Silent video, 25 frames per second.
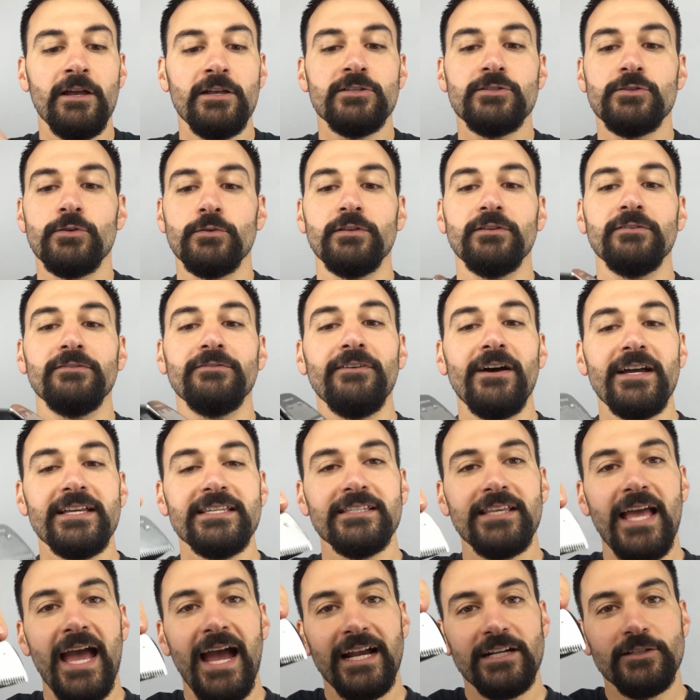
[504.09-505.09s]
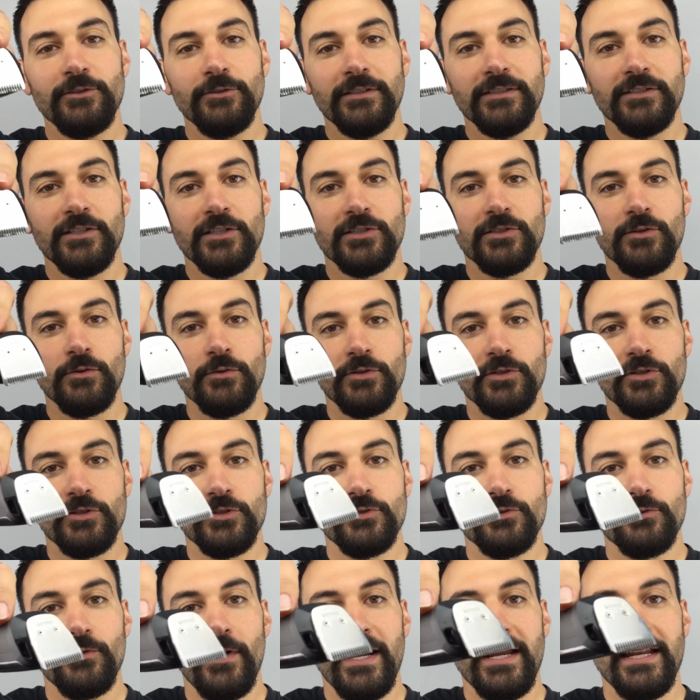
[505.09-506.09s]
So the device actually just goes
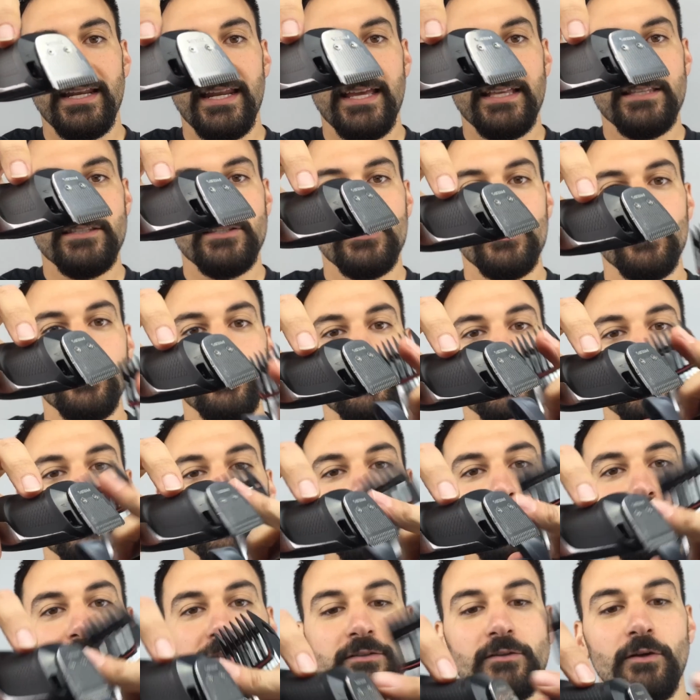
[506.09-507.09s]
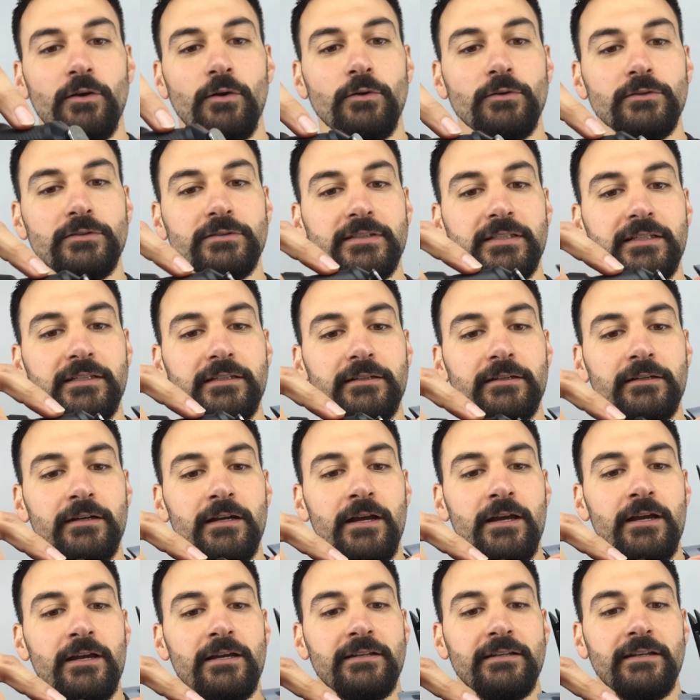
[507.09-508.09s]
straight into two little holes
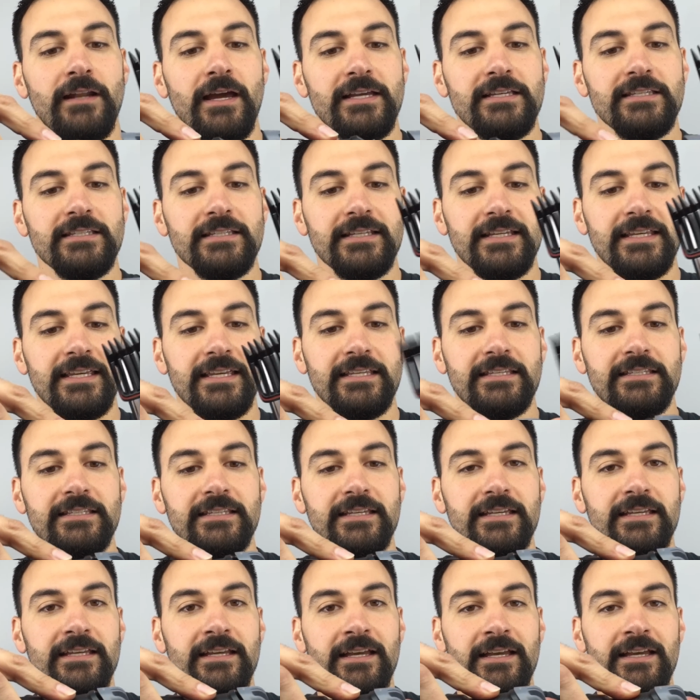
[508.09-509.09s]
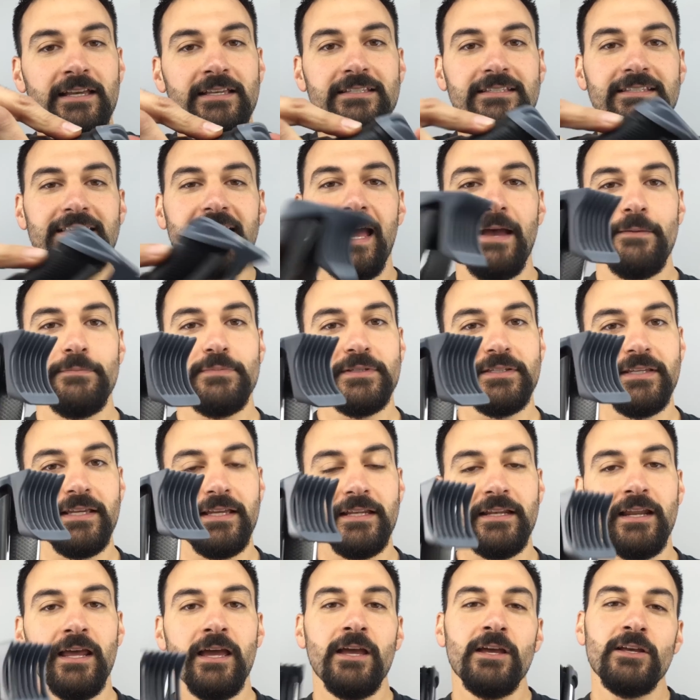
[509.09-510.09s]
here, nice and easy, snaps
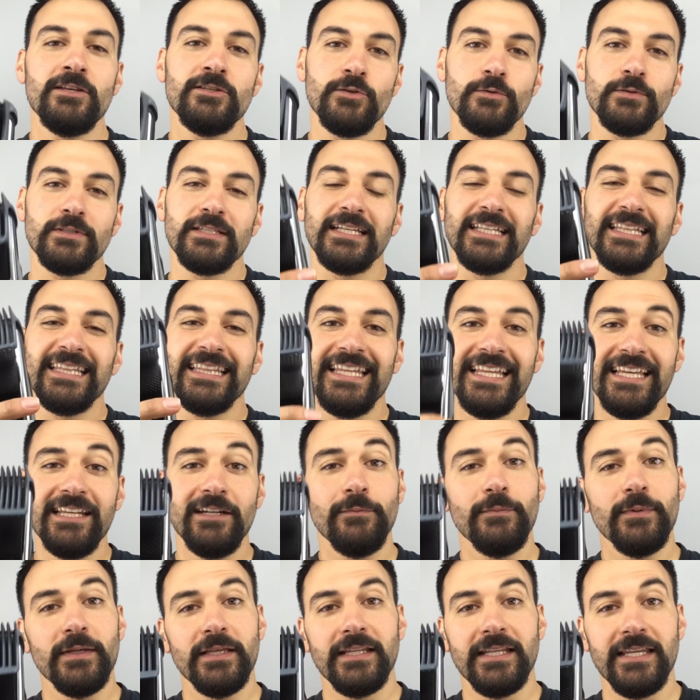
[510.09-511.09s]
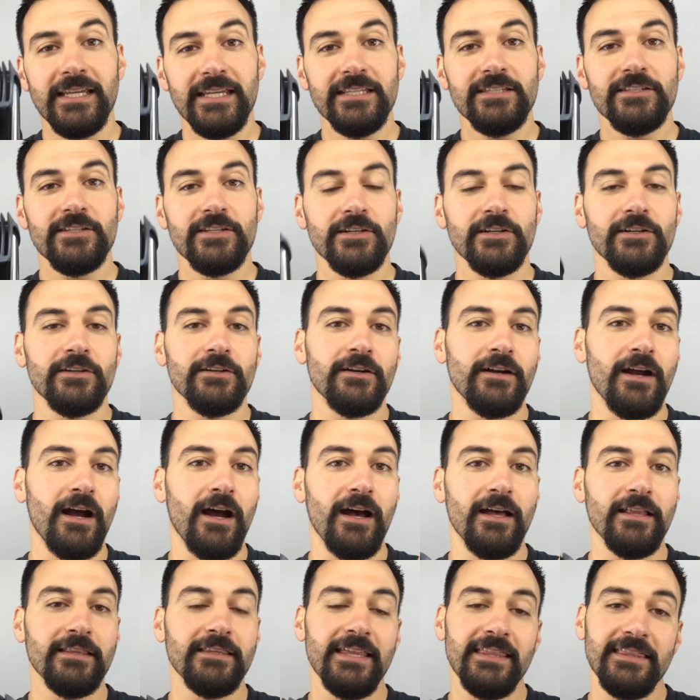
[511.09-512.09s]
in. So it's a little bit easier
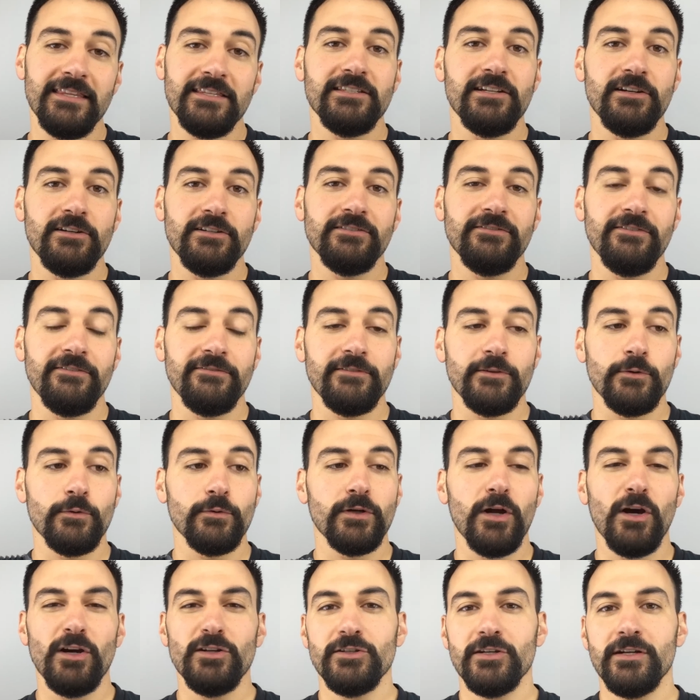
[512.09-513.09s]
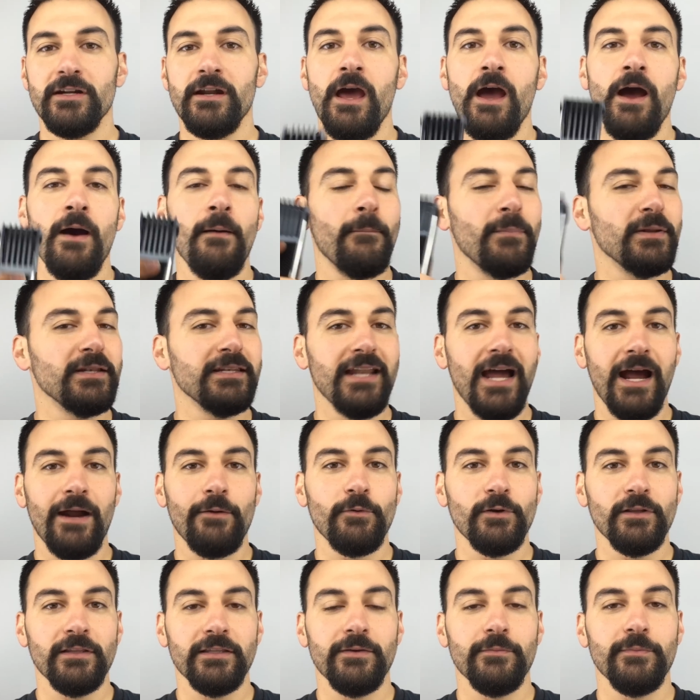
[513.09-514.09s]
than the Series 5100, but
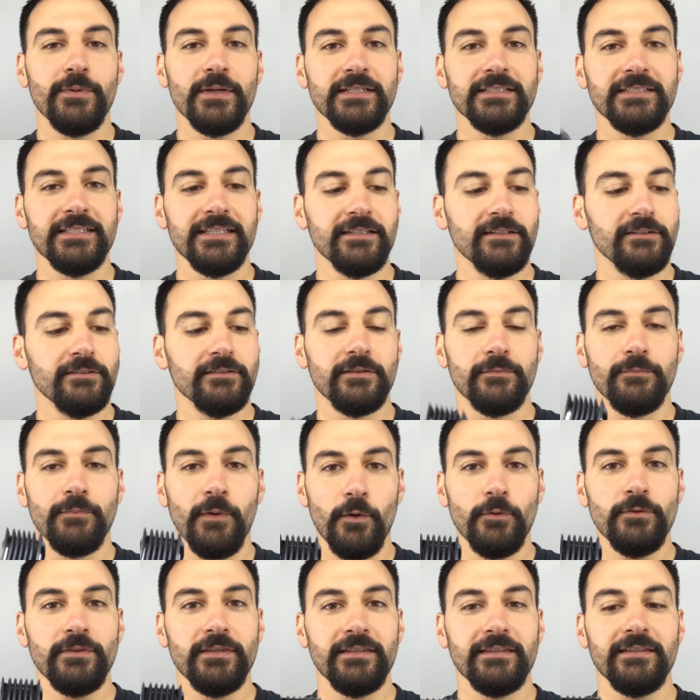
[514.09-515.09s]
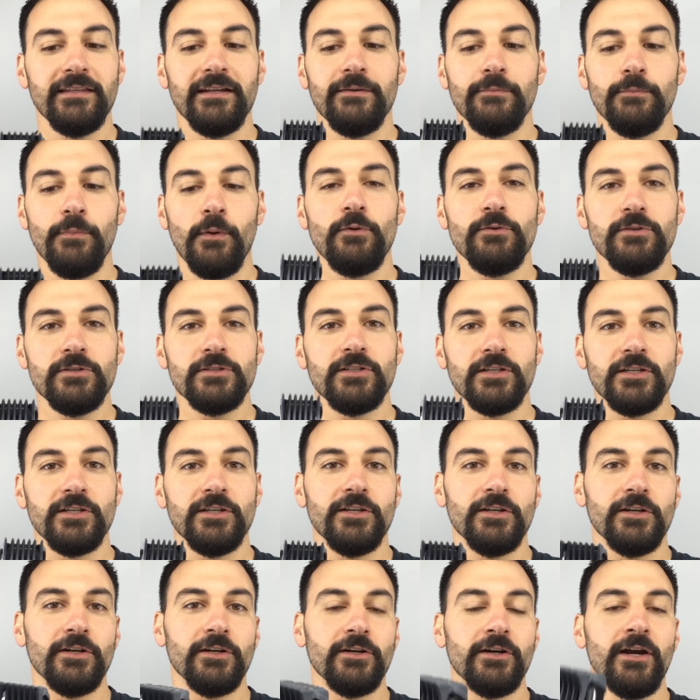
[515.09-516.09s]
not really a big deal. They're both in there, both
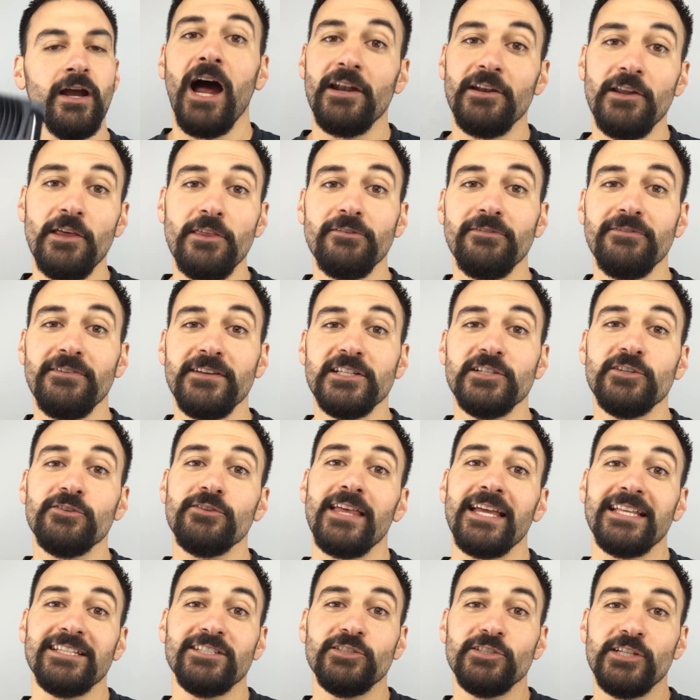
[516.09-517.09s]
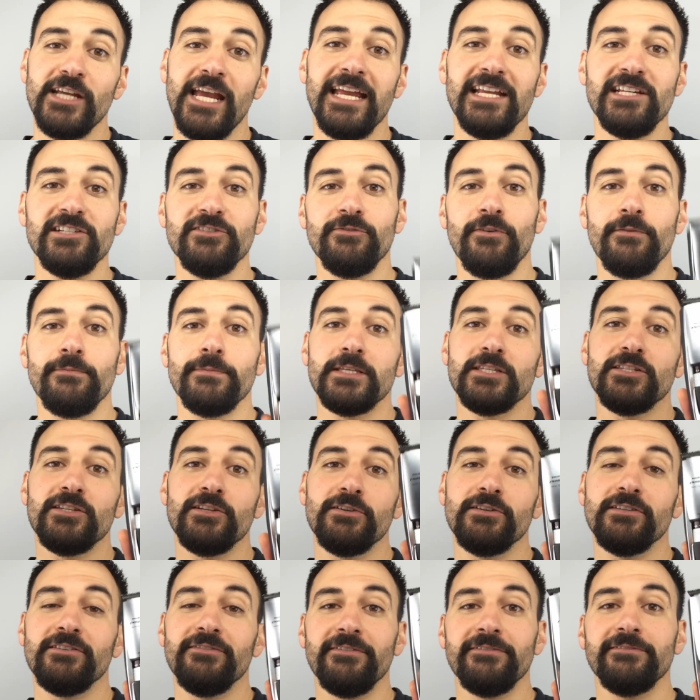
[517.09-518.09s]
secure. Another feature that's changed from the
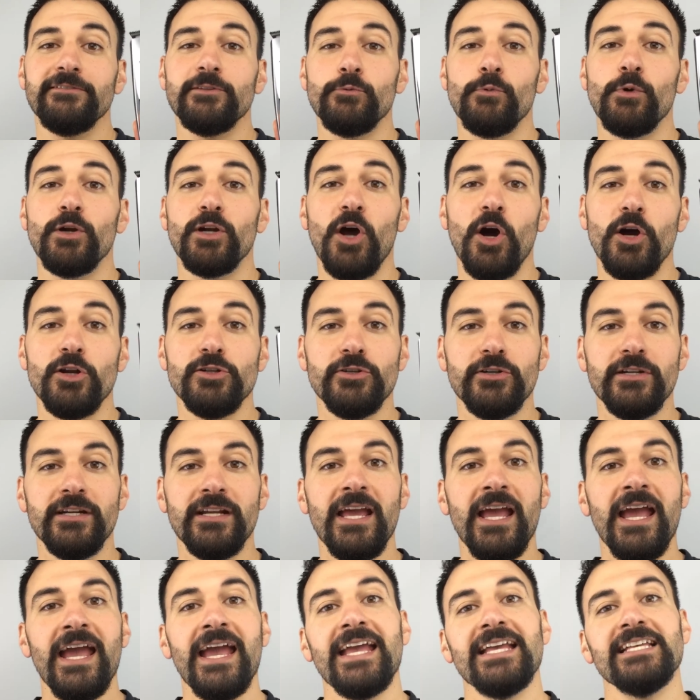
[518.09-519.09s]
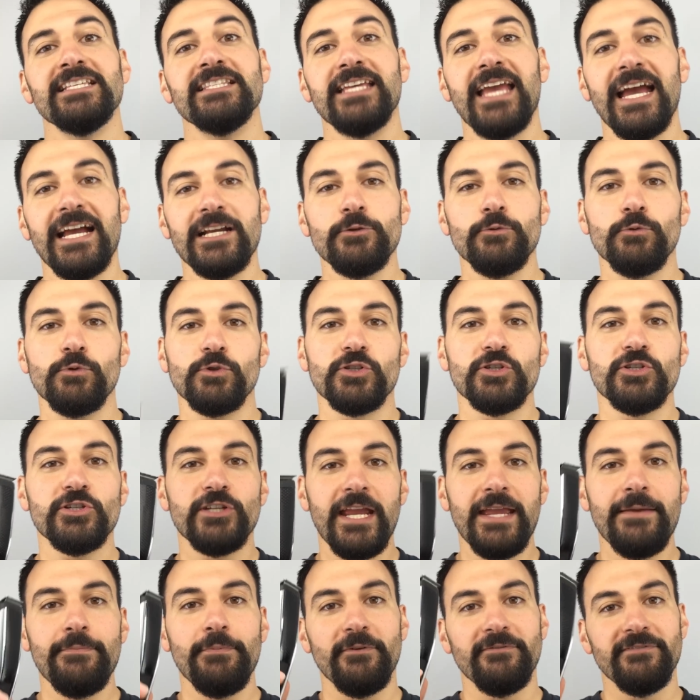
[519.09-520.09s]
Series 5100 is the actual
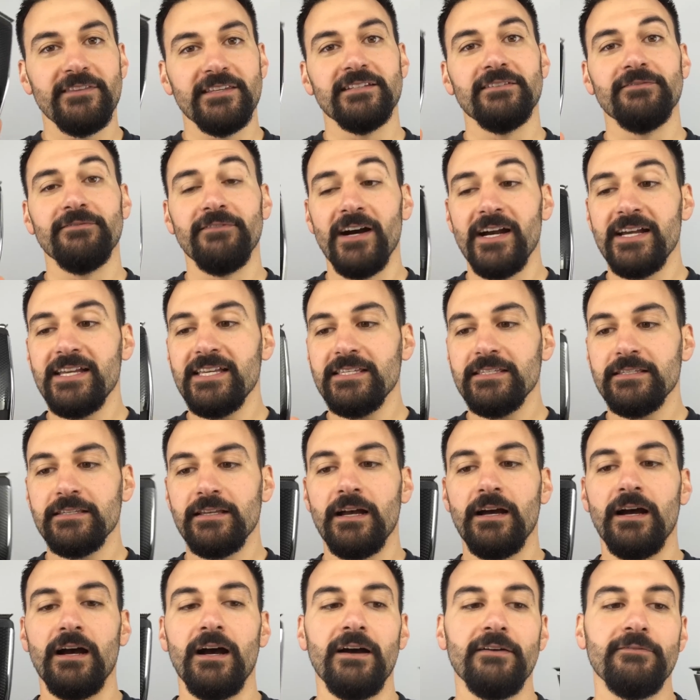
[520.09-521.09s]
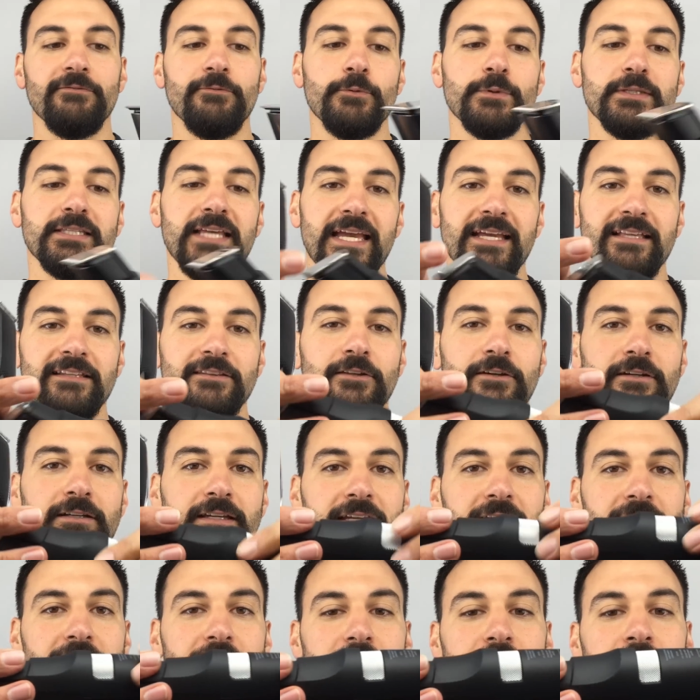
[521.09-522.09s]
shape of the device. If we take a look
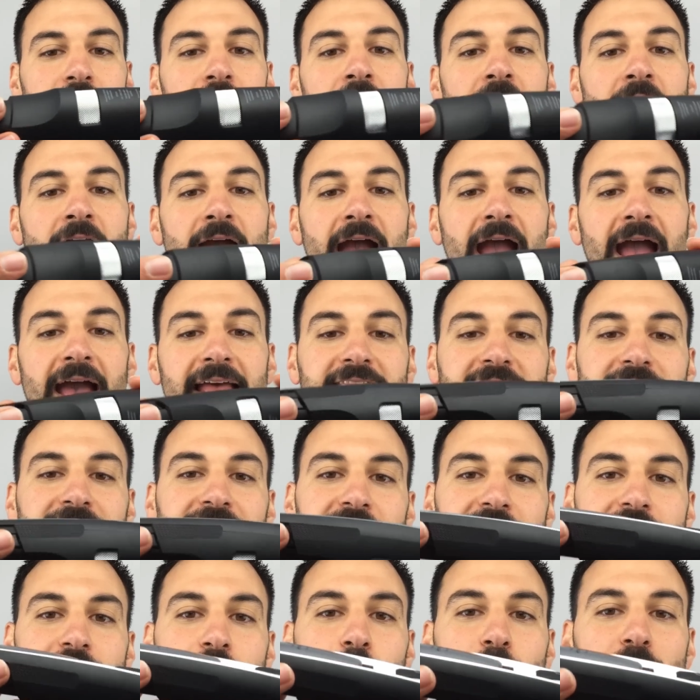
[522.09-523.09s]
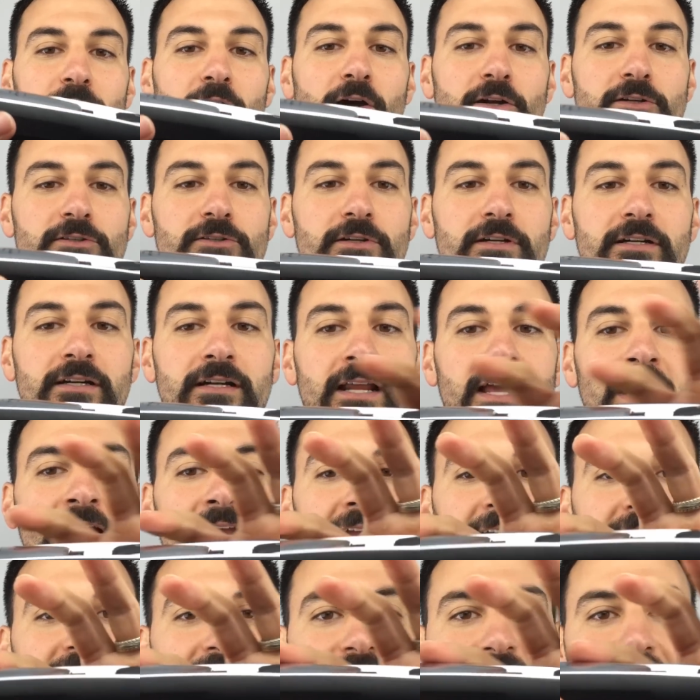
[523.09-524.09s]
here at the 5100,
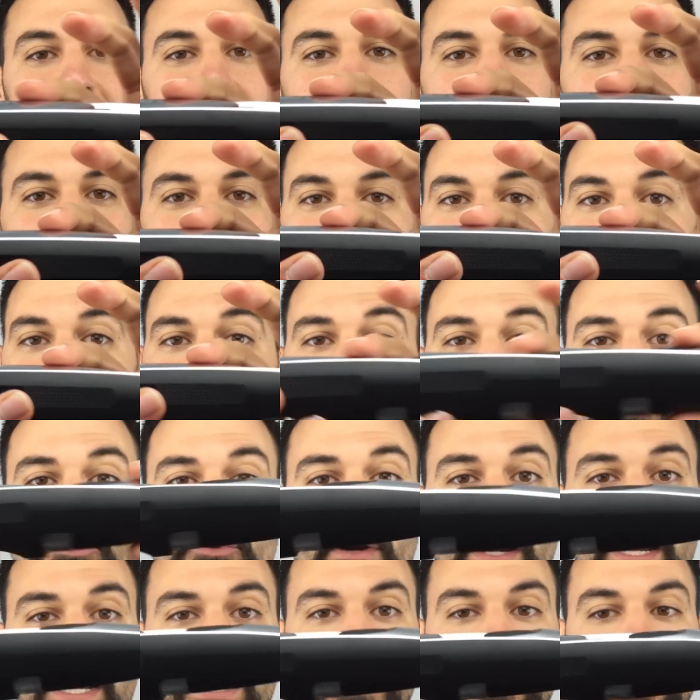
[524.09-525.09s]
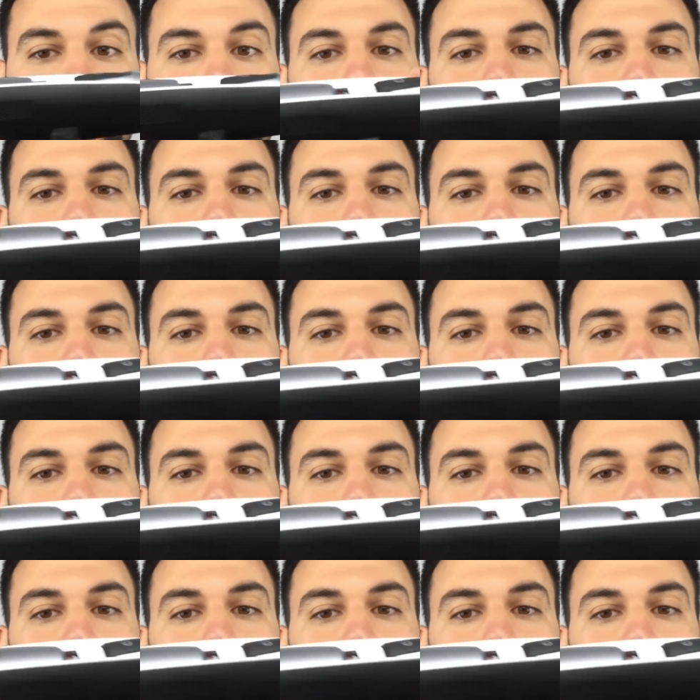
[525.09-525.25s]
it's kind of just straight.